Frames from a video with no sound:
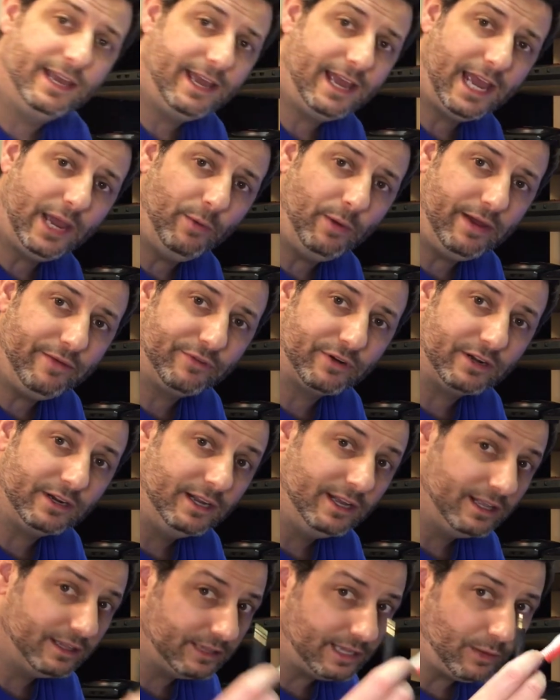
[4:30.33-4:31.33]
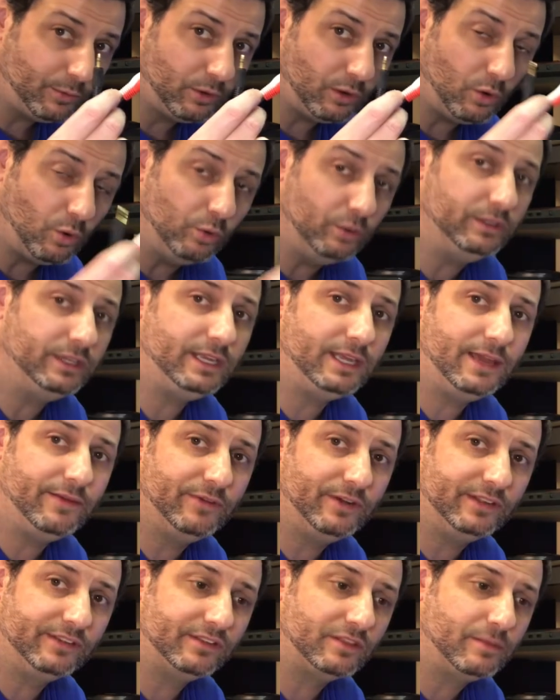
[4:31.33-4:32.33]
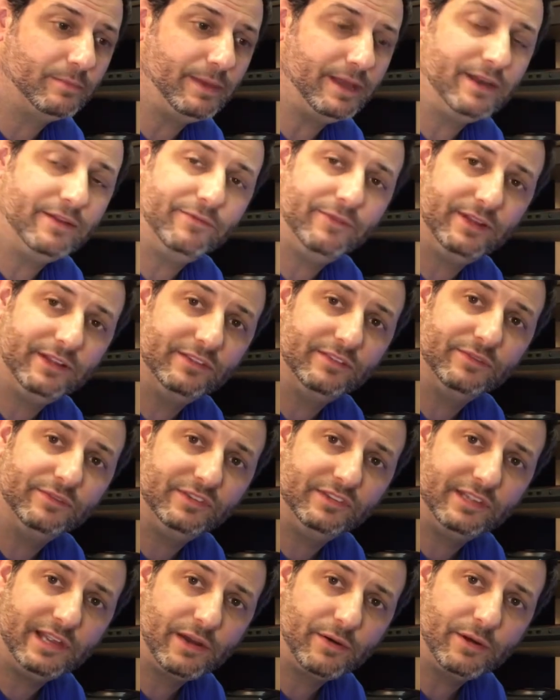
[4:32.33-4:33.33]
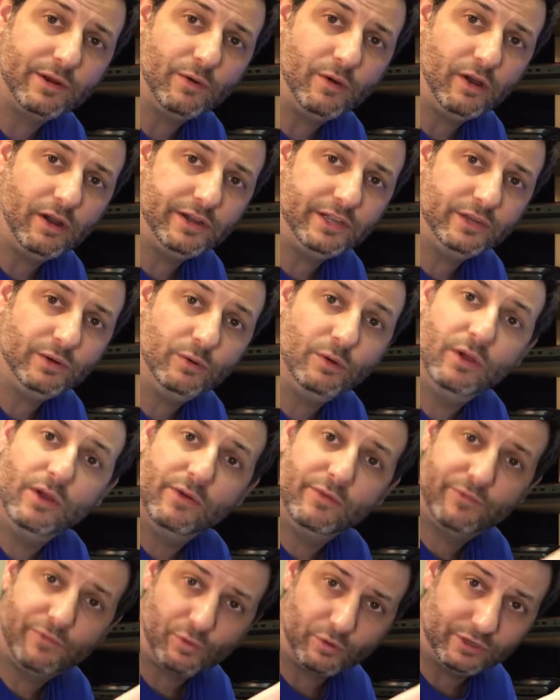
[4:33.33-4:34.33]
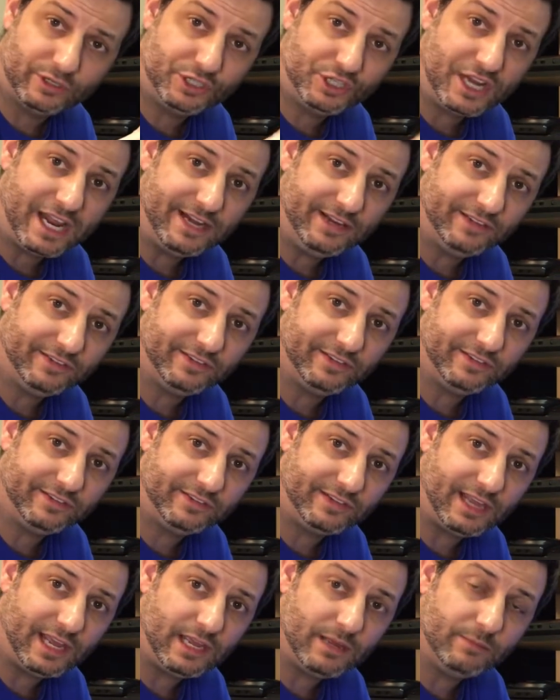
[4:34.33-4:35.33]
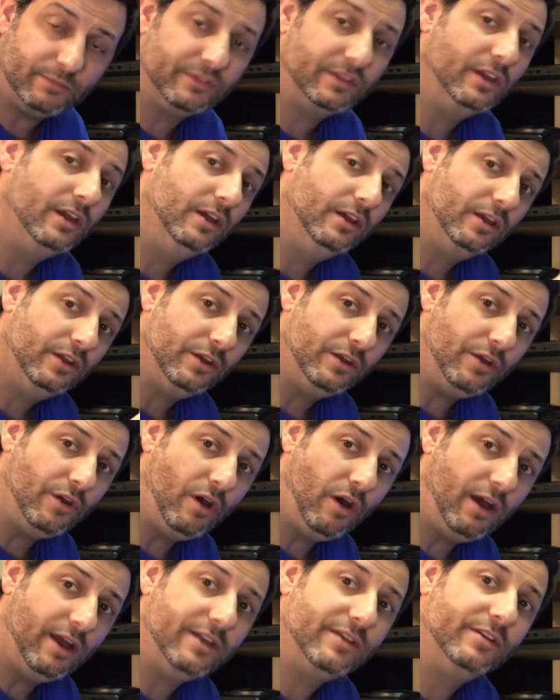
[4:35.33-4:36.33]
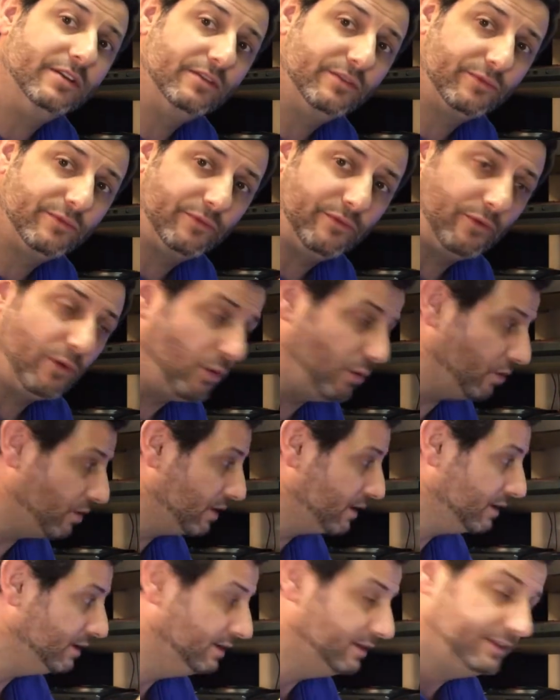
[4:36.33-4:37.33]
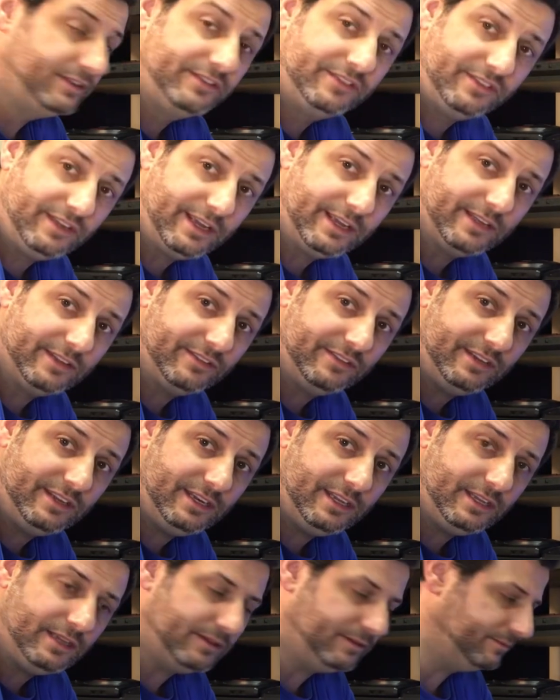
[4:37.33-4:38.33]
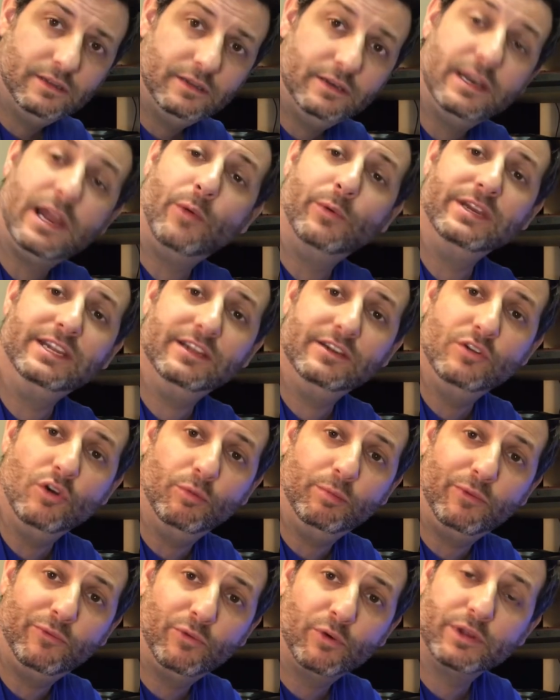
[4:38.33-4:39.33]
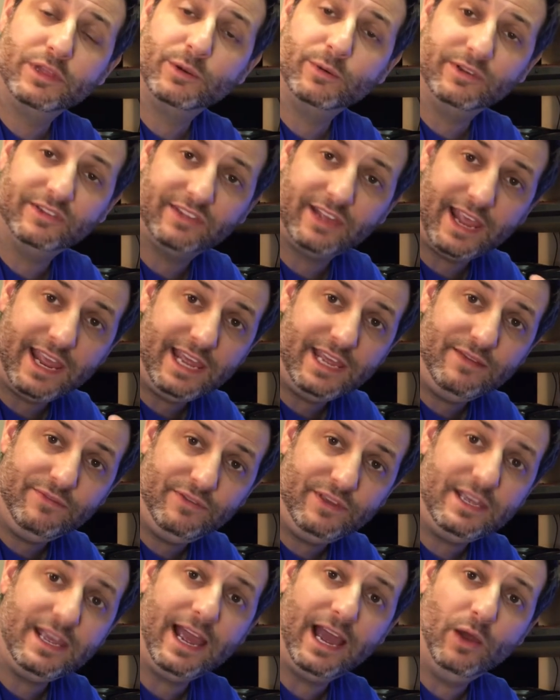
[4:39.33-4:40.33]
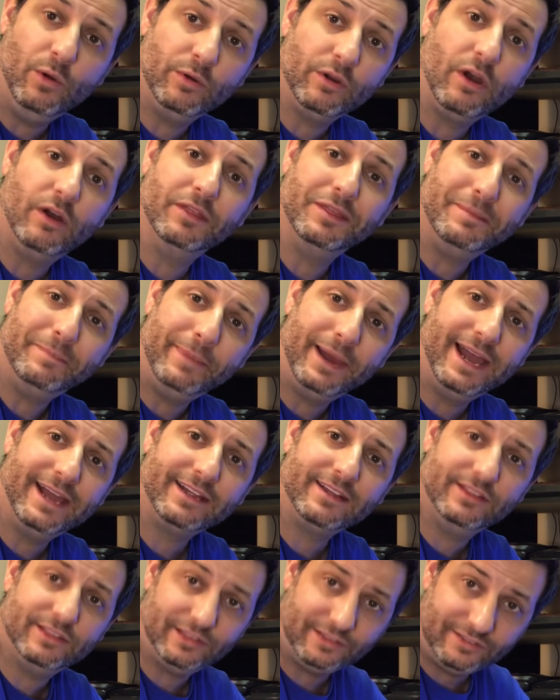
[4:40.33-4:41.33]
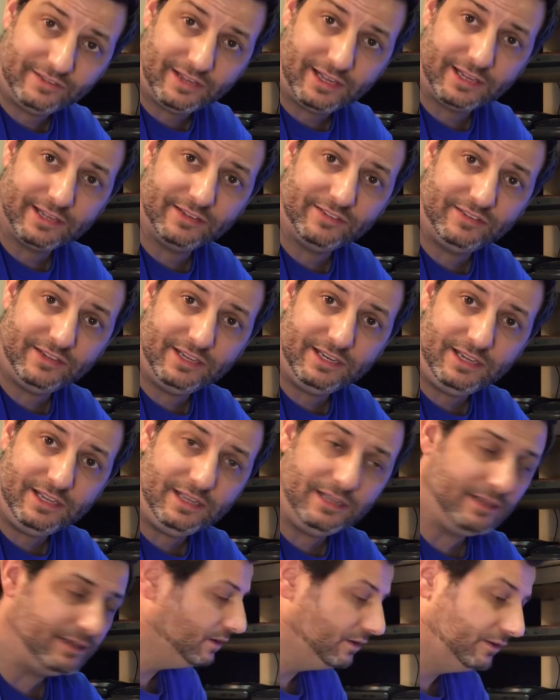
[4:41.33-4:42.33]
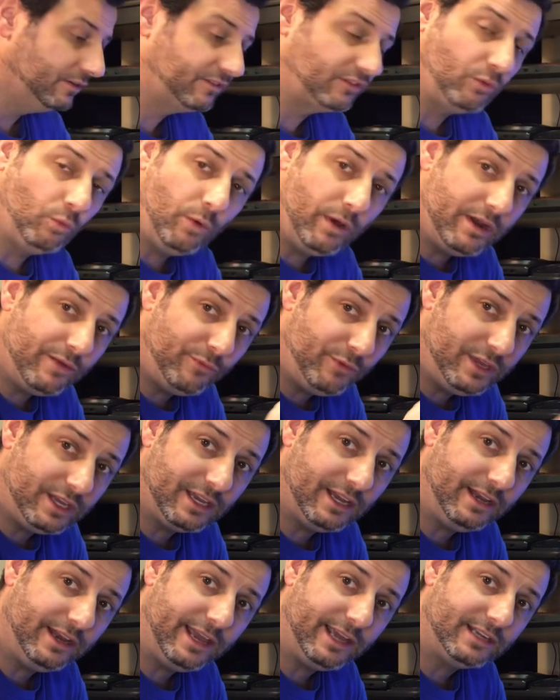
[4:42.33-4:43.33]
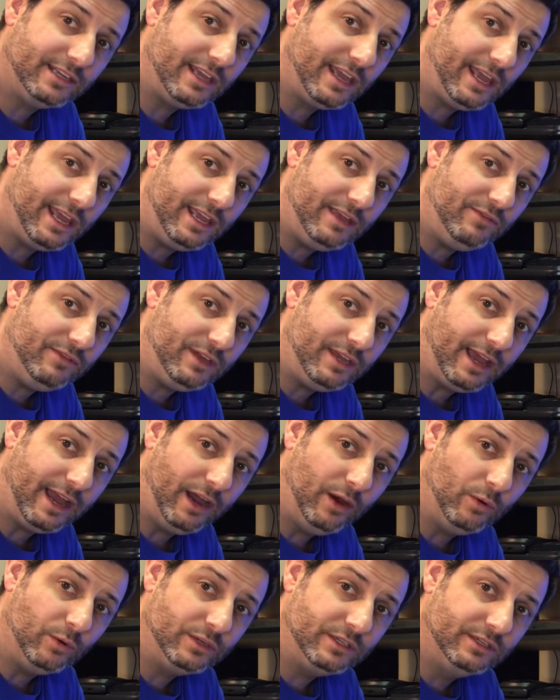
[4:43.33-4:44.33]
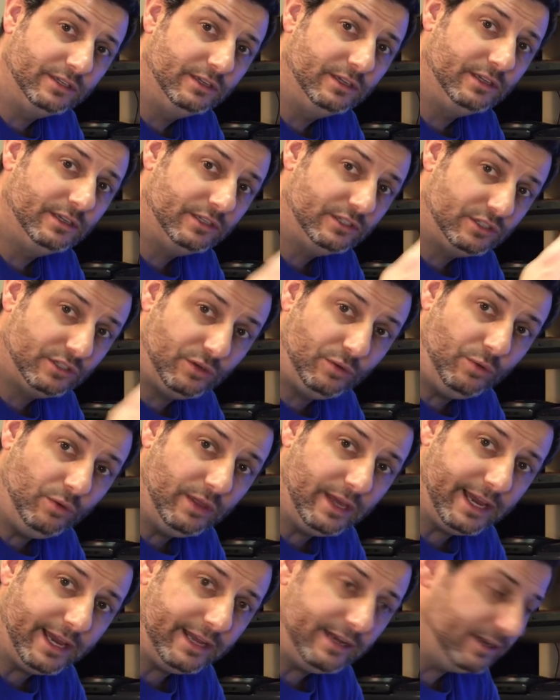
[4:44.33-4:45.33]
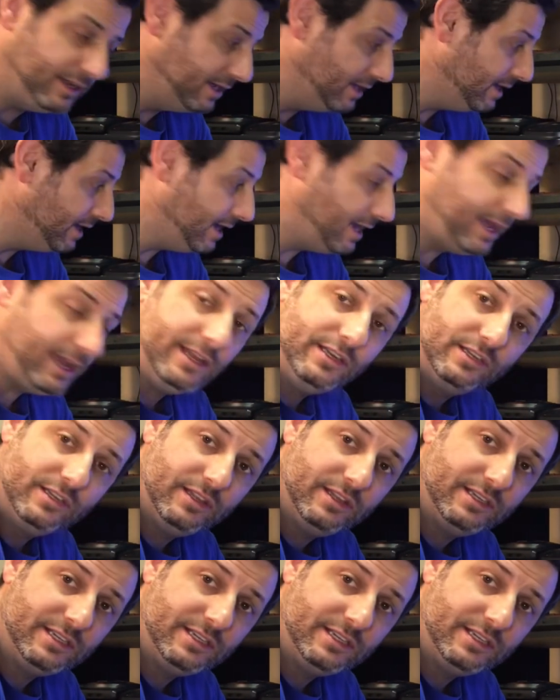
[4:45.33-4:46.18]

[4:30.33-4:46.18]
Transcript: However, that will only give us the benefits of stereo audio for Genesis games, not for Sega C D. Now we did note before there is A V out on the back of the Sega C D. So what if we connect A V out to that and to the